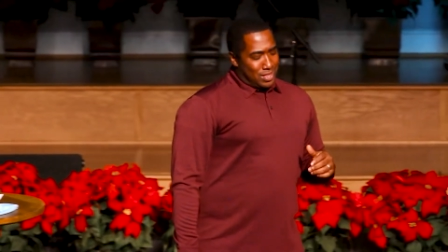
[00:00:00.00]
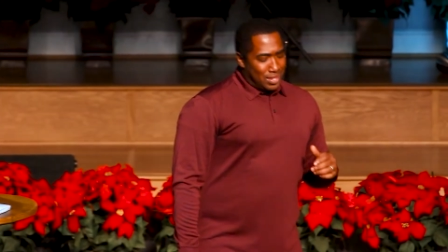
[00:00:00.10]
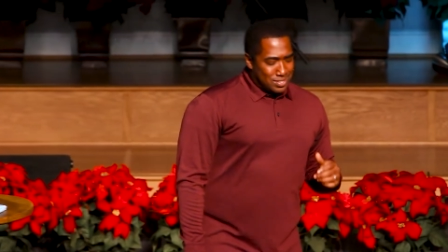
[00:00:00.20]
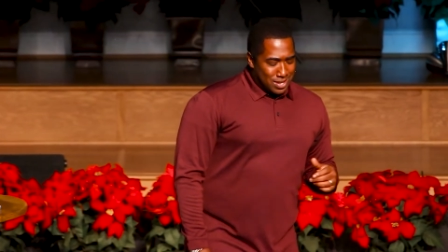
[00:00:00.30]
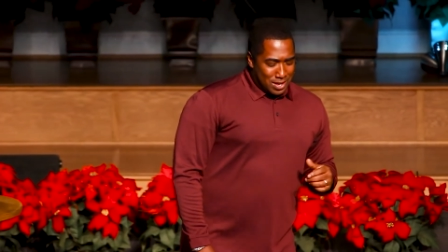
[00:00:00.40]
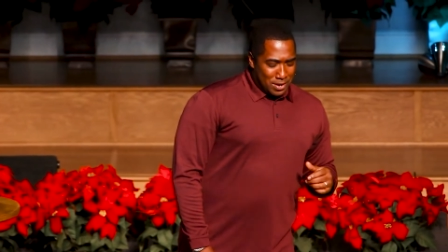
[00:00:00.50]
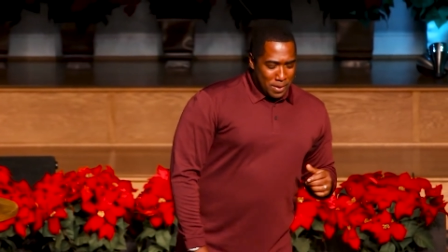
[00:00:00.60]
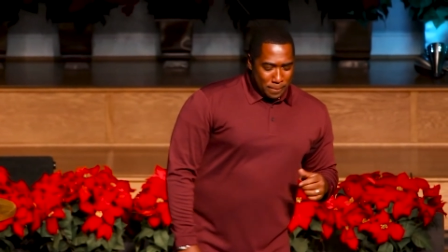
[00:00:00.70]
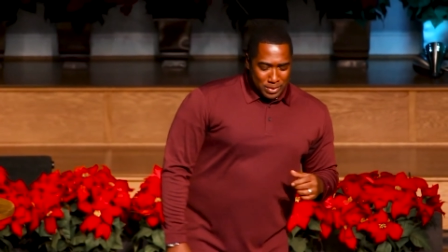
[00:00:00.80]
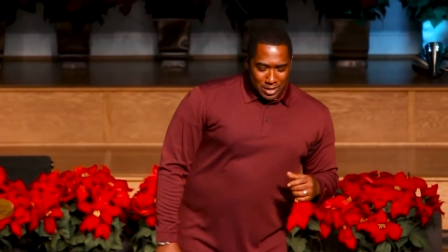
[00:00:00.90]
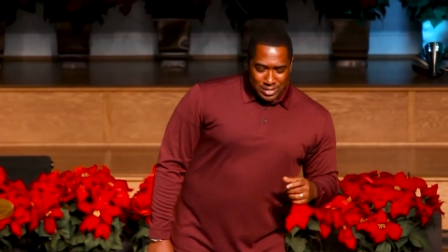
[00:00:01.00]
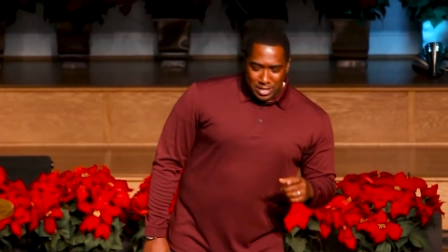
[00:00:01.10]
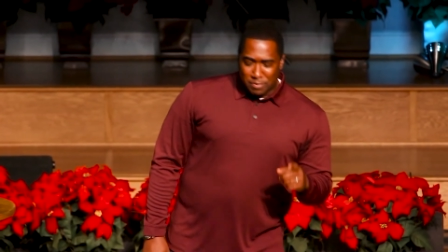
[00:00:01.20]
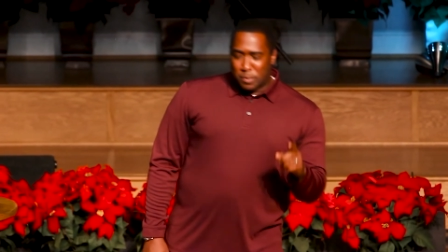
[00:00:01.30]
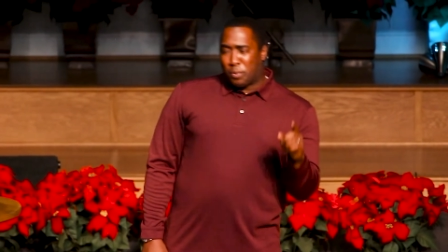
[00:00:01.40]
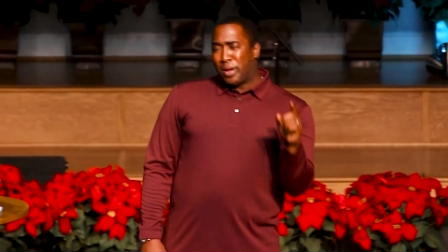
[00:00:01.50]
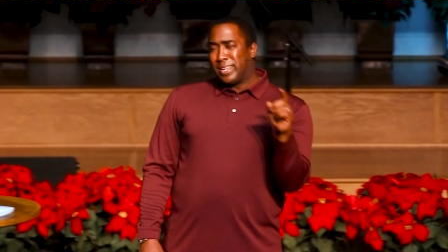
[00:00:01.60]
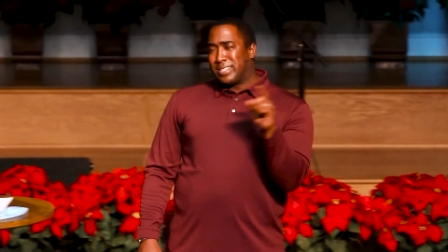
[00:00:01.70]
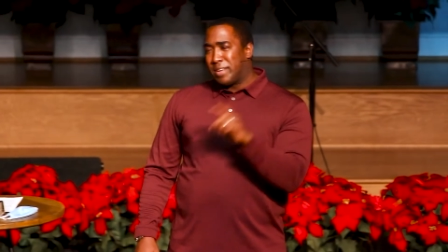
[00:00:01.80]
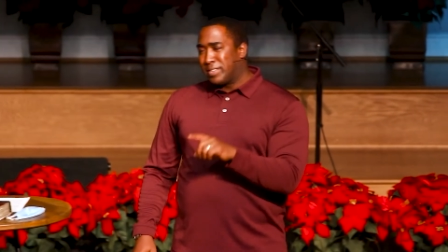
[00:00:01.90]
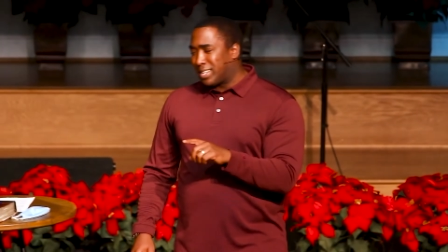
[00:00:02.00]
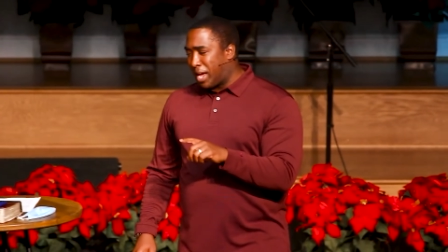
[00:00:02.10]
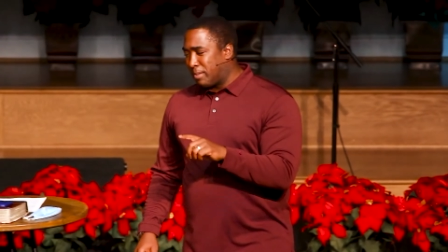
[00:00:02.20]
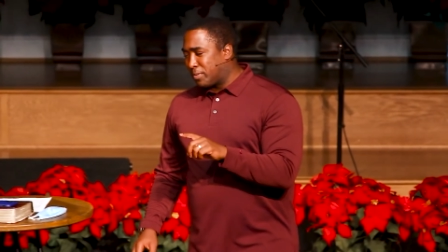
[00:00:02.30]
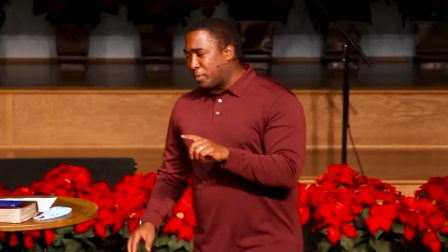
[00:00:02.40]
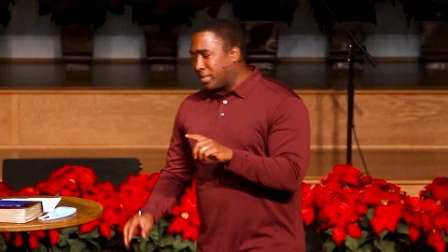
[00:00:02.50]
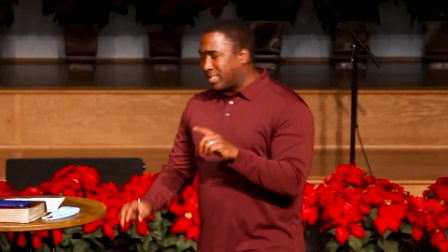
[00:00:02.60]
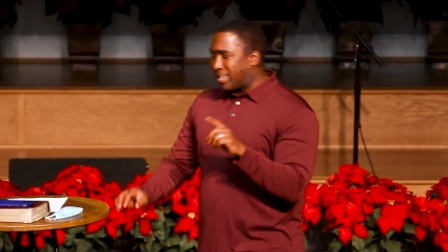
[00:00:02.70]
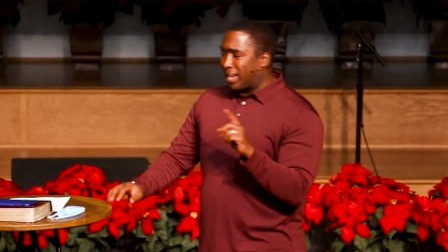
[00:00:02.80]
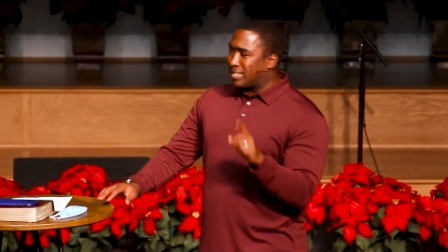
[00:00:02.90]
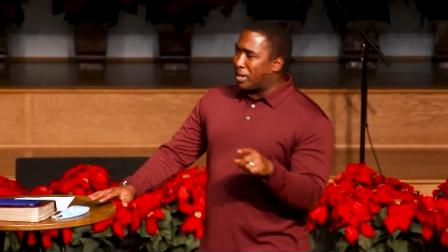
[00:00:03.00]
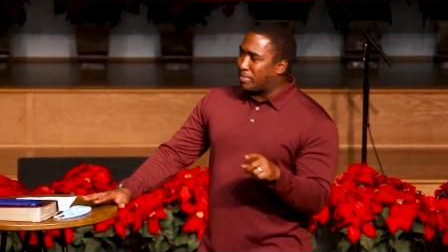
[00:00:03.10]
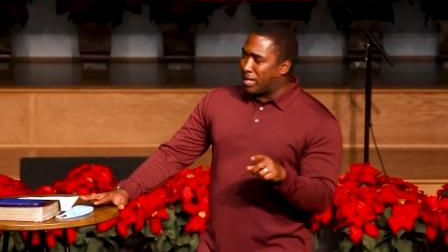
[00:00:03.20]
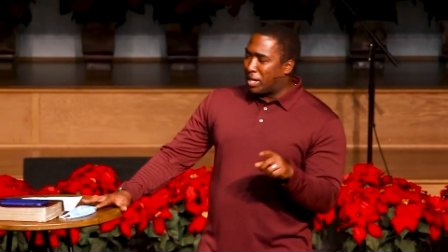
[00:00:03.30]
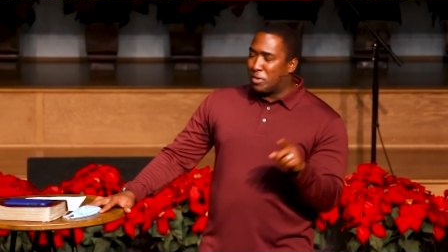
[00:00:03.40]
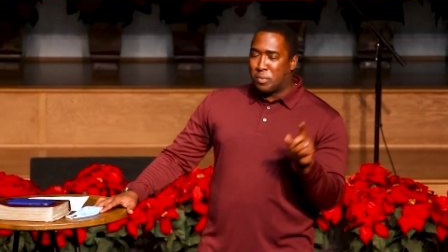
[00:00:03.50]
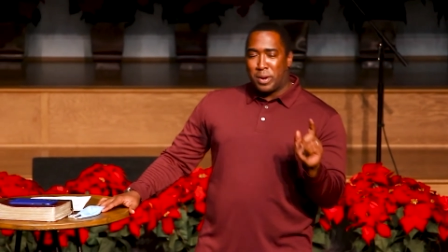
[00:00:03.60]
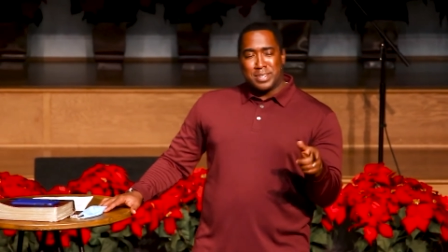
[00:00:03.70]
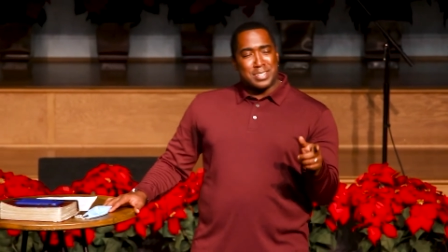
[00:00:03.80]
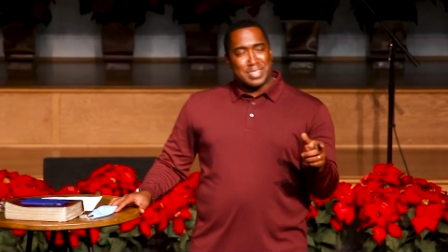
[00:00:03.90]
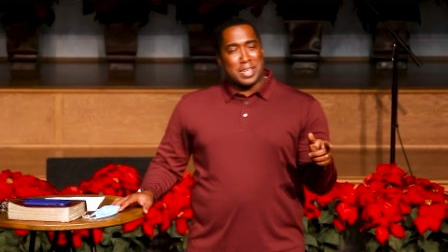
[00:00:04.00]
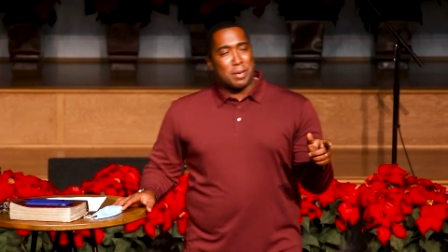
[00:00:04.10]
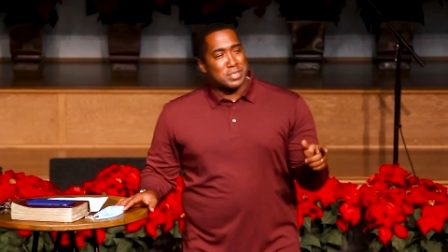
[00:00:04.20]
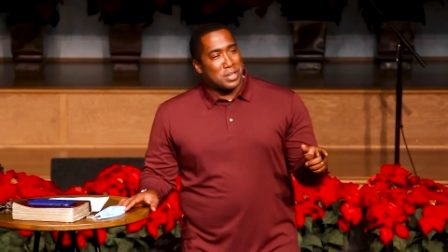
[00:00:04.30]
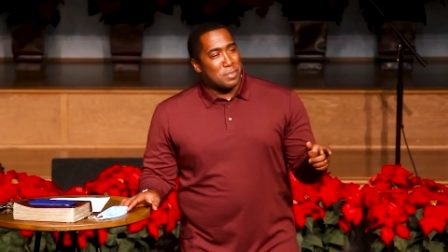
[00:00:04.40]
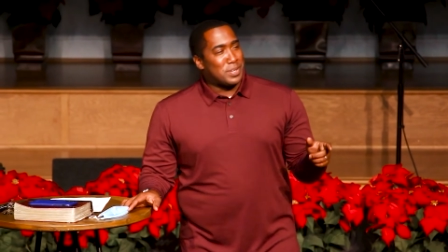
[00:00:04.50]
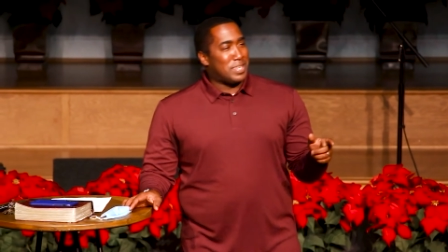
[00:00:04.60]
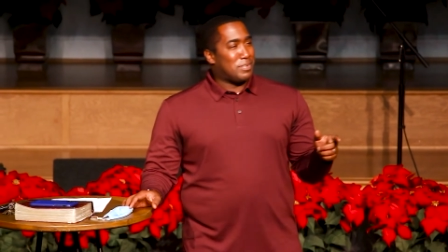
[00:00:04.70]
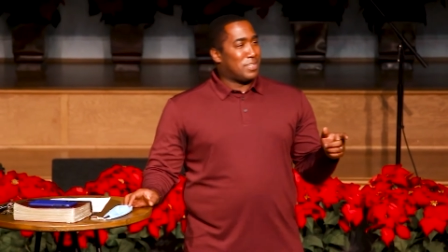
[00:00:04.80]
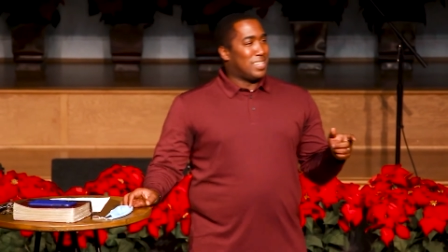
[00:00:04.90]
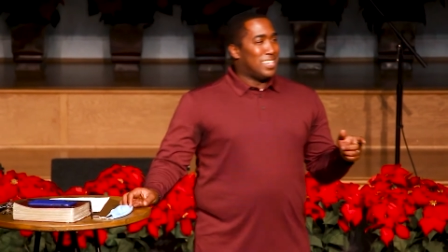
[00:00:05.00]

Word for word: that said, um, he said, if you pray seven times for the exact same thing, you prayed six times in unbelief.